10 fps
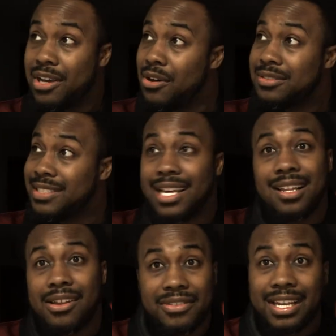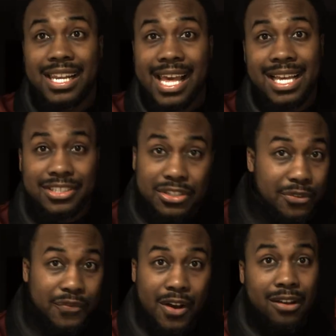hotel on the ledge and
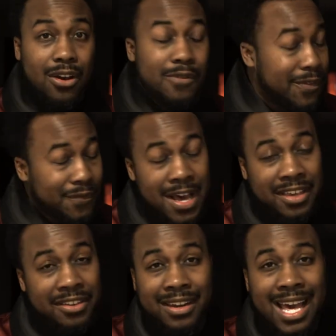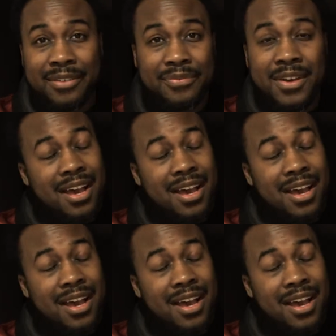you fall over, fuck your life.